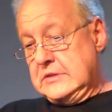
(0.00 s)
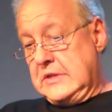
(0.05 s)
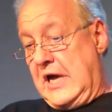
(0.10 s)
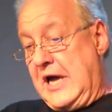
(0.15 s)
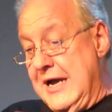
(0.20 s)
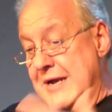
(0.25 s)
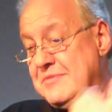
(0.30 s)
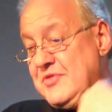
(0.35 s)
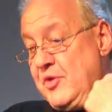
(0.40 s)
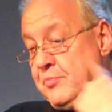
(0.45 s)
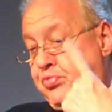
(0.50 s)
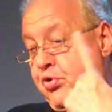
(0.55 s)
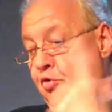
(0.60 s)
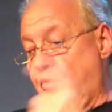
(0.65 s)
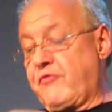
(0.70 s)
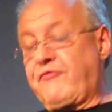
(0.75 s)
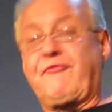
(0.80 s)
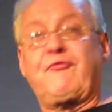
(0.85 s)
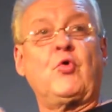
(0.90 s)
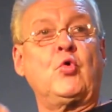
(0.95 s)
I'm the
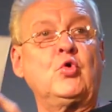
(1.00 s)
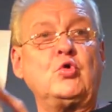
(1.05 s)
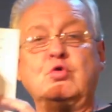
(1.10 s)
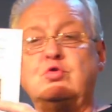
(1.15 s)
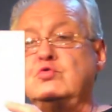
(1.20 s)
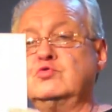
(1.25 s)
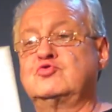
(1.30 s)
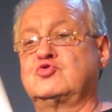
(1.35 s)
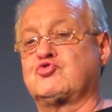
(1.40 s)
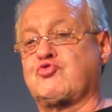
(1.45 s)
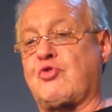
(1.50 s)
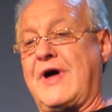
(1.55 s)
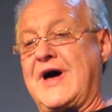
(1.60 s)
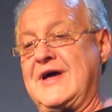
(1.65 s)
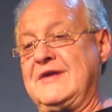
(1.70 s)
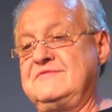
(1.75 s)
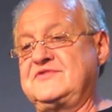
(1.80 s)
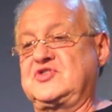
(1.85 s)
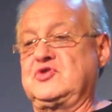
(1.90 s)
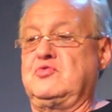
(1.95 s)
poor fool who
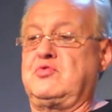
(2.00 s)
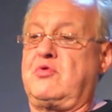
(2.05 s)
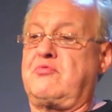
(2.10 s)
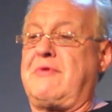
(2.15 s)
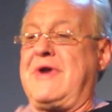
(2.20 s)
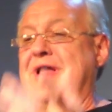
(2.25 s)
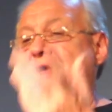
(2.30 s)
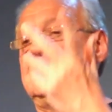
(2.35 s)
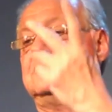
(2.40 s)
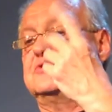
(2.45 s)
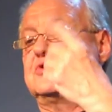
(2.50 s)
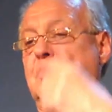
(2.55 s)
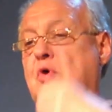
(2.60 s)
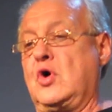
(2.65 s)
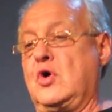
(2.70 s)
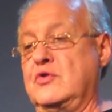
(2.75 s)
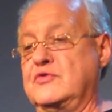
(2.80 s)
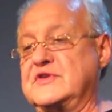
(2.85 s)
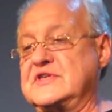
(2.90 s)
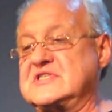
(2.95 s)
drives you around to
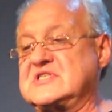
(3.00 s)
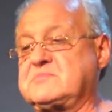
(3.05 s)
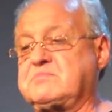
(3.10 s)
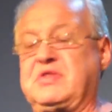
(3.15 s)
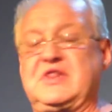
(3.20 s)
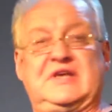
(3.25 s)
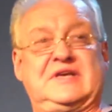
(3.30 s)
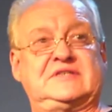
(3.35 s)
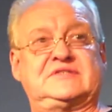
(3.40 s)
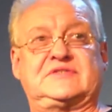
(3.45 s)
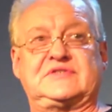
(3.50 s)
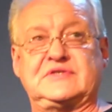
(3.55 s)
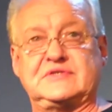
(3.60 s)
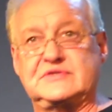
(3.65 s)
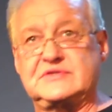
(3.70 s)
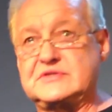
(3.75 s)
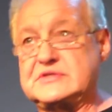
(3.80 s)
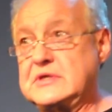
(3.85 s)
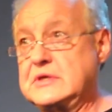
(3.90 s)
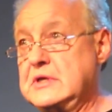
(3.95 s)
all these
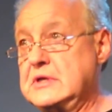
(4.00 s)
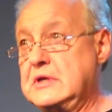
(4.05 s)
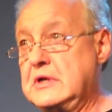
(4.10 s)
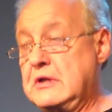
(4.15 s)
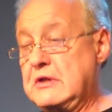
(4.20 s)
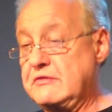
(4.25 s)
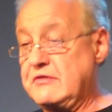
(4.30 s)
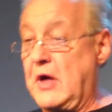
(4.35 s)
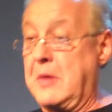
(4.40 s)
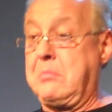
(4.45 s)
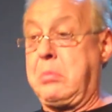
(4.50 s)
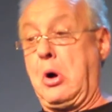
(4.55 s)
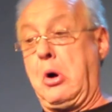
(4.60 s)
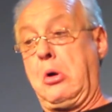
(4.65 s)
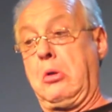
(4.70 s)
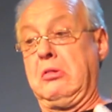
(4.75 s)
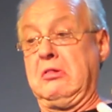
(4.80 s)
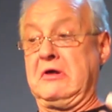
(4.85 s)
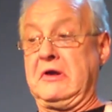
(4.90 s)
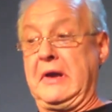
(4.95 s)
places. The
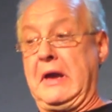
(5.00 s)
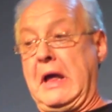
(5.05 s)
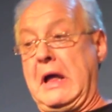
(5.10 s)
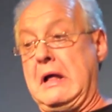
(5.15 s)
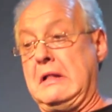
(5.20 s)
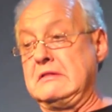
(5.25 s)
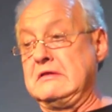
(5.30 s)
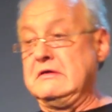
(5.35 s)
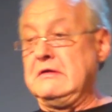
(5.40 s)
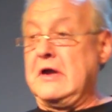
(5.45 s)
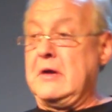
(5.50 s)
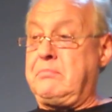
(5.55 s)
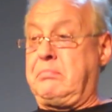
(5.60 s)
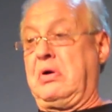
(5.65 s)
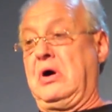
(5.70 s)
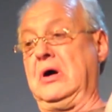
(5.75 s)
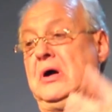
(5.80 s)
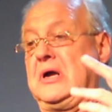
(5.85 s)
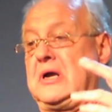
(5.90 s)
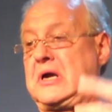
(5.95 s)
bowling alley, a
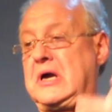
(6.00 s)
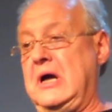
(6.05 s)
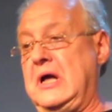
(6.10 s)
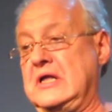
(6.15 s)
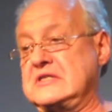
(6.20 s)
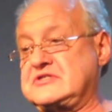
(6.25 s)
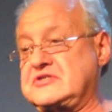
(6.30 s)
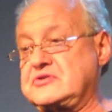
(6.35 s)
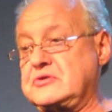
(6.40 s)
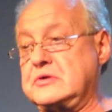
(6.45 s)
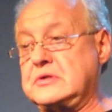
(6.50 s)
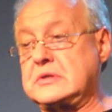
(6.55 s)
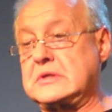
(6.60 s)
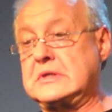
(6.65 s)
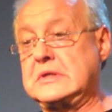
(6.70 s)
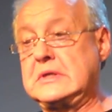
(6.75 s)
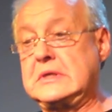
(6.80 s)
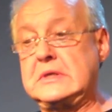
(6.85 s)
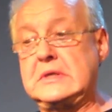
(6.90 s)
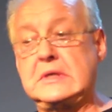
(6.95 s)
punk concert.
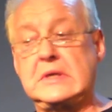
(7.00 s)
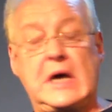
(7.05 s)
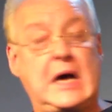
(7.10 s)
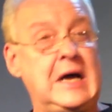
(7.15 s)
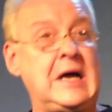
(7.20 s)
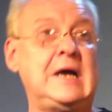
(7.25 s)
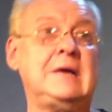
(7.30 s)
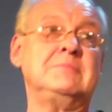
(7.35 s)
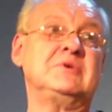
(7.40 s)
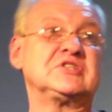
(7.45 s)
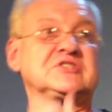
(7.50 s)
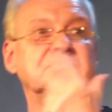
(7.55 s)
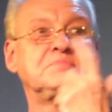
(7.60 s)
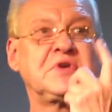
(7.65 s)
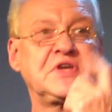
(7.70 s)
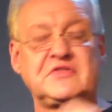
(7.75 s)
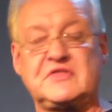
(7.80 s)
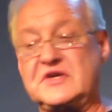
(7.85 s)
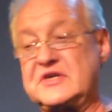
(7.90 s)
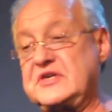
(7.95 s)
I must
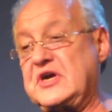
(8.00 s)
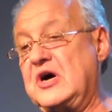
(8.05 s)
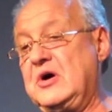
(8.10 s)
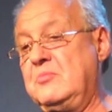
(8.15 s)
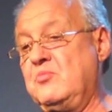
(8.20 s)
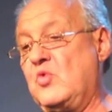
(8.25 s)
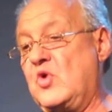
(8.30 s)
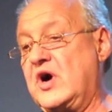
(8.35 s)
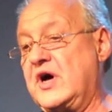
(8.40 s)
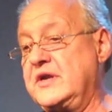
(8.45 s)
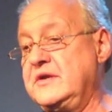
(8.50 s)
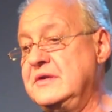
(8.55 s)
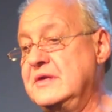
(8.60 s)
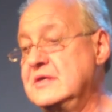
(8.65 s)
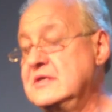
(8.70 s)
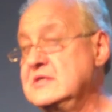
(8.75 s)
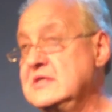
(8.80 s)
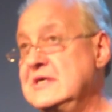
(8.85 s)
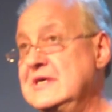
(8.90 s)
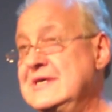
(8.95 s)
be the dumb
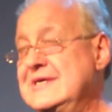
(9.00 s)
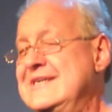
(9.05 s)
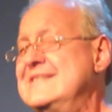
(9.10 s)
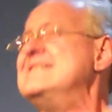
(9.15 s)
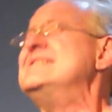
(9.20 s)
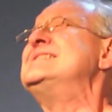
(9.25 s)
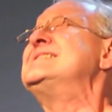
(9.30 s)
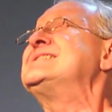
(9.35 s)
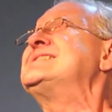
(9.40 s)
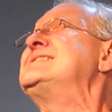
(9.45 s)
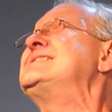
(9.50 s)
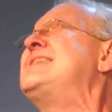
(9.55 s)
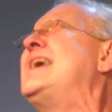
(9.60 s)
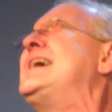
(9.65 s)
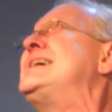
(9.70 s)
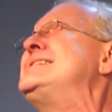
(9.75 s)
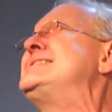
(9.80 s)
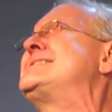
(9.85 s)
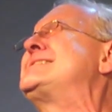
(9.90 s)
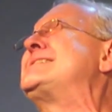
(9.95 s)
one.
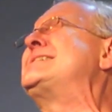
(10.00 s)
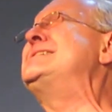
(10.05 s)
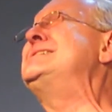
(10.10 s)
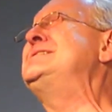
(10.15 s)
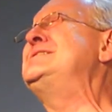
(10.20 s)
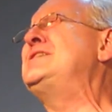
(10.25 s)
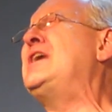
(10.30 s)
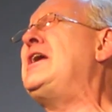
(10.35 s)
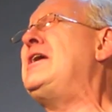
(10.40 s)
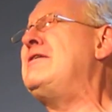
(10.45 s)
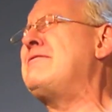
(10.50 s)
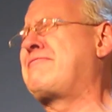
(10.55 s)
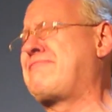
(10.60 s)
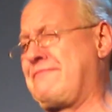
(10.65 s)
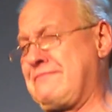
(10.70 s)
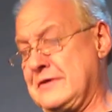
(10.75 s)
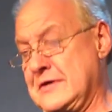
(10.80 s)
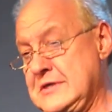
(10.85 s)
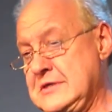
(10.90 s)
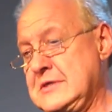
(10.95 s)
That's
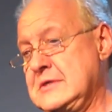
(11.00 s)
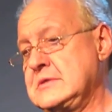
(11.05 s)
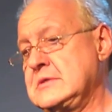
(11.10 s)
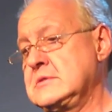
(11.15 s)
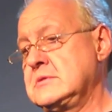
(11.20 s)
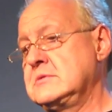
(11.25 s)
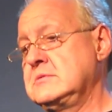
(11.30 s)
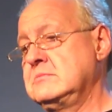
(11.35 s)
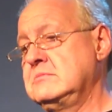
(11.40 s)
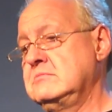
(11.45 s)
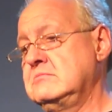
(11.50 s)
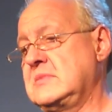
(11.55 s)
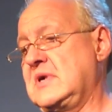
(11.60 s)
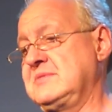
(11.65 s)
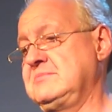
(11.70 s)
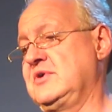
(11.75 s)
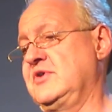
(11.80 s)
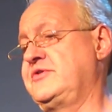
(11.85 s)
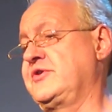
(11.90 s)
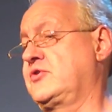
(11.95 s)
enough!
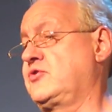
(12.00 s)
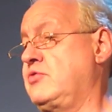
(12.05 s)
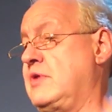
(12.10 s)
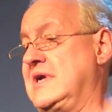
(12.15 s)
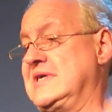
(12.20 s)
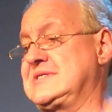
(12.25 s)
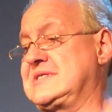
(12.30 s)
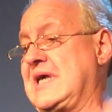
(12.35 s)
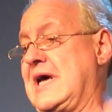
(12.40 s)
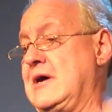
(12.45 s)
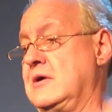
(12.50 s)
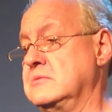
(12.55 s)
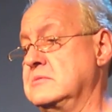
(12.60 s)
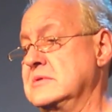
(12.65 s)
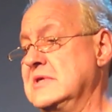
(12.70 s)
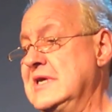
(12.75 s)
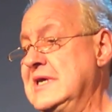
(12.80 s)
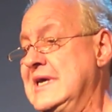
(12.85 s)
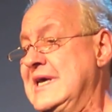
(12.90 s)
My mother cries out.